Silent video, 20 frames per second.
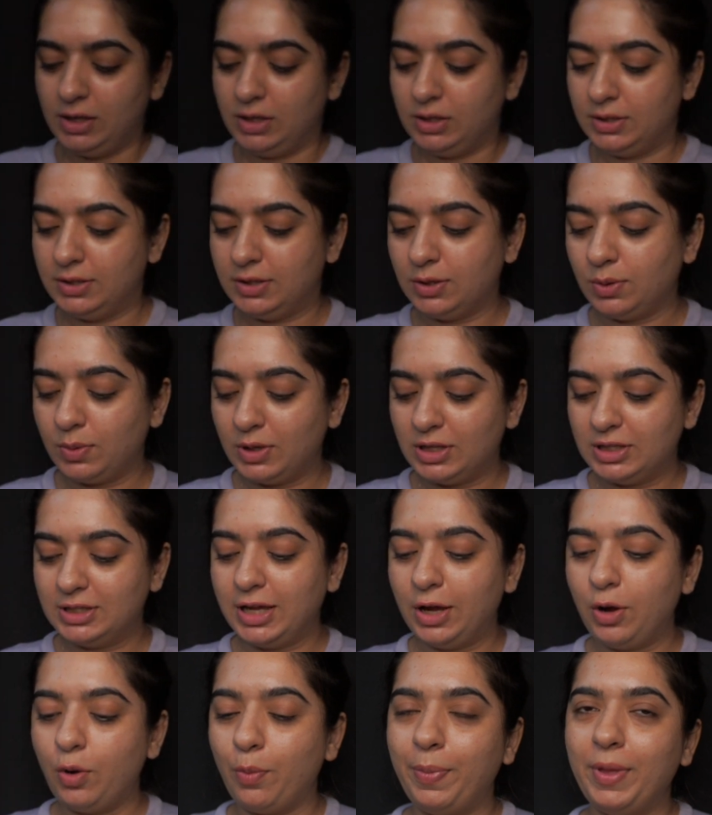So once
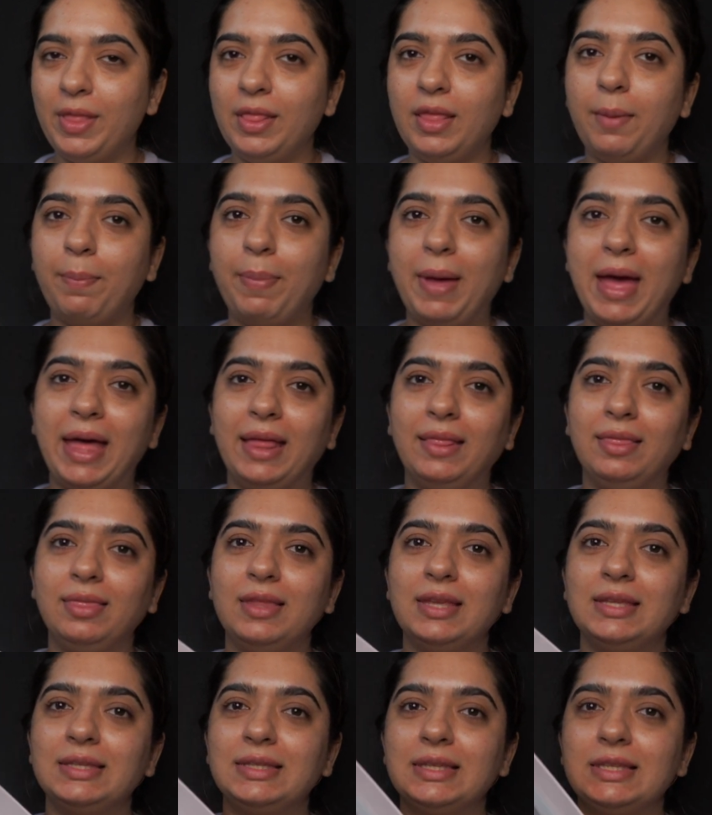I open up,
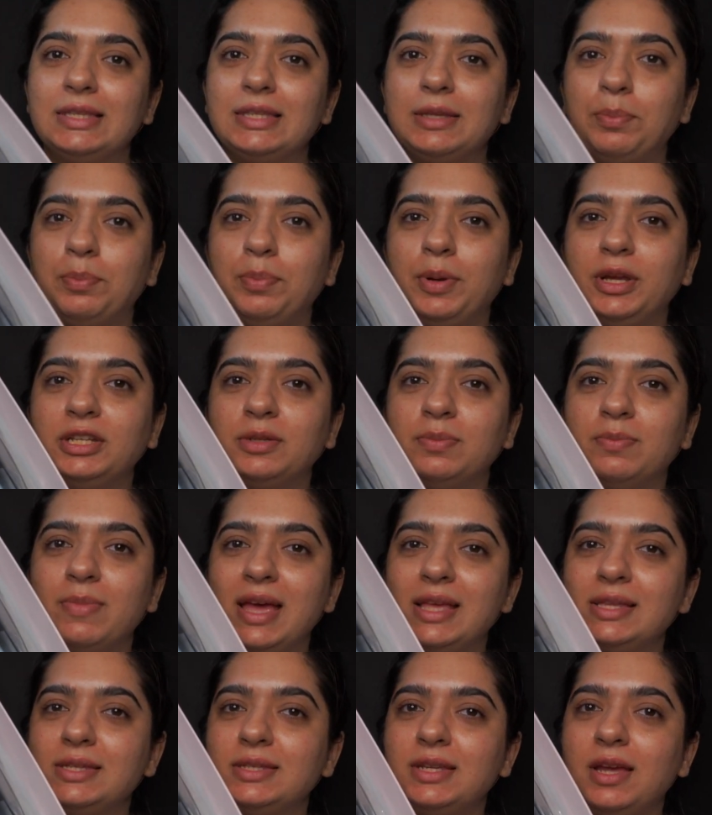and this is a bit
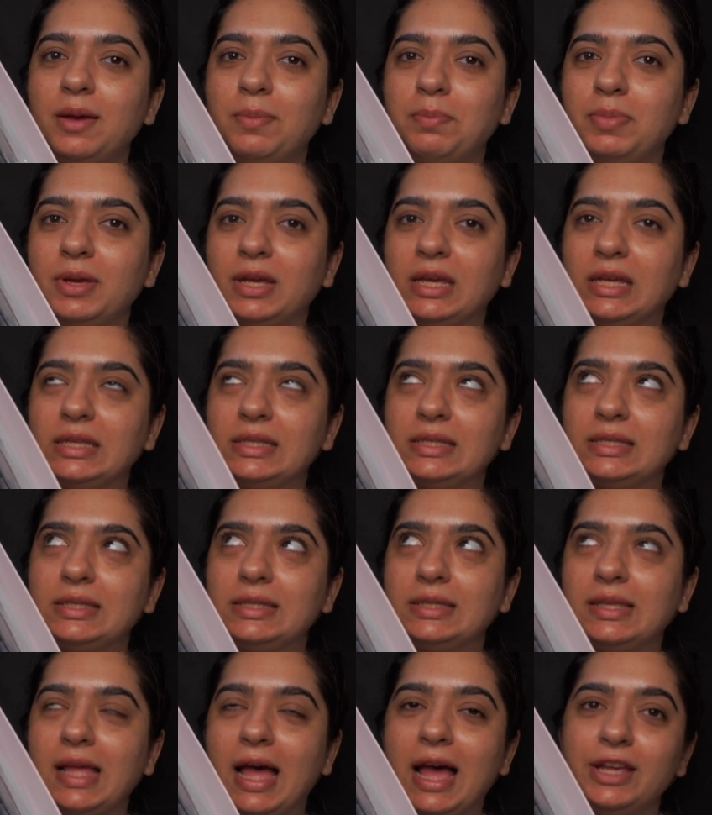messed up
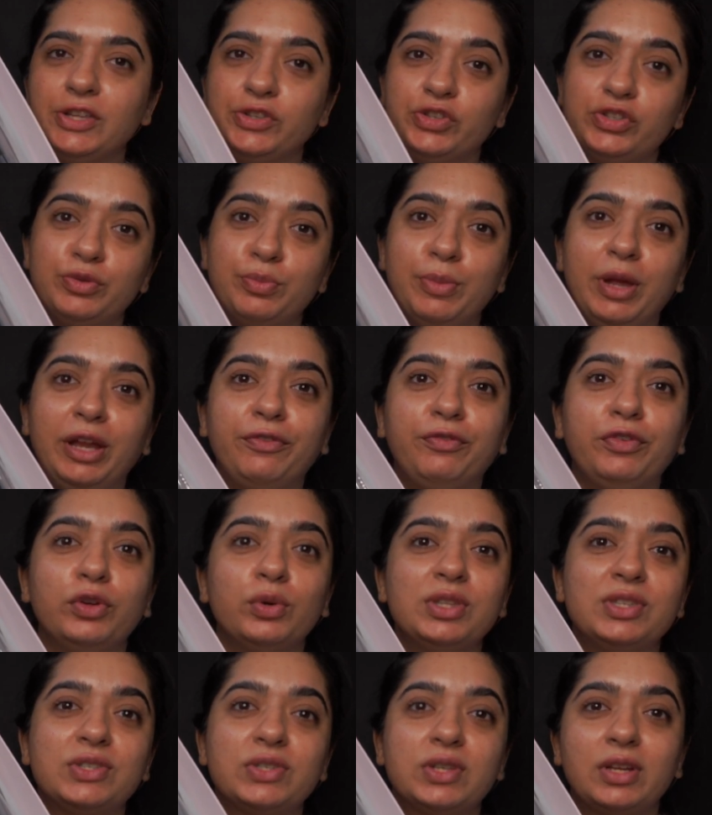because I just made
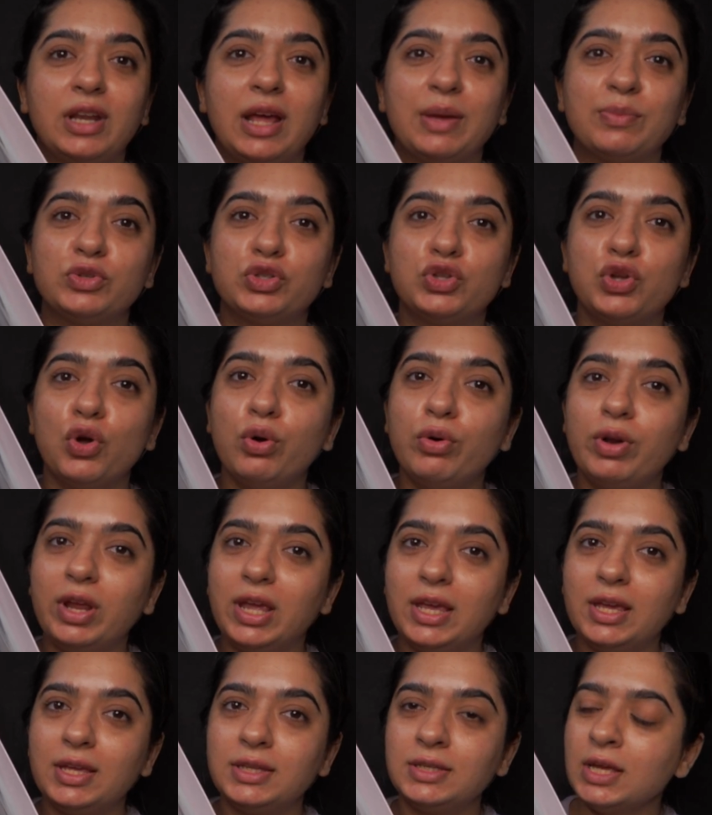few Instagram
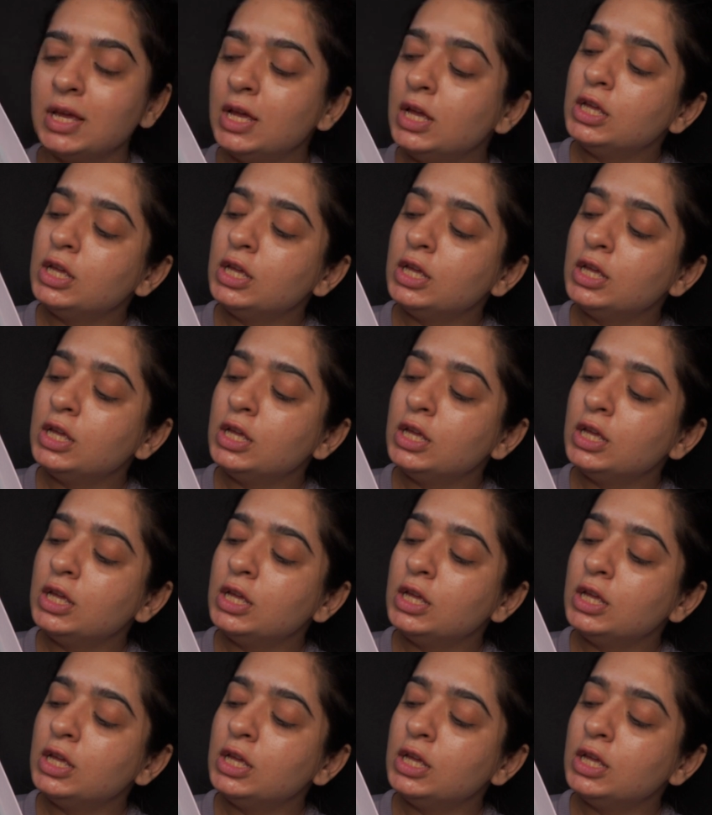stories.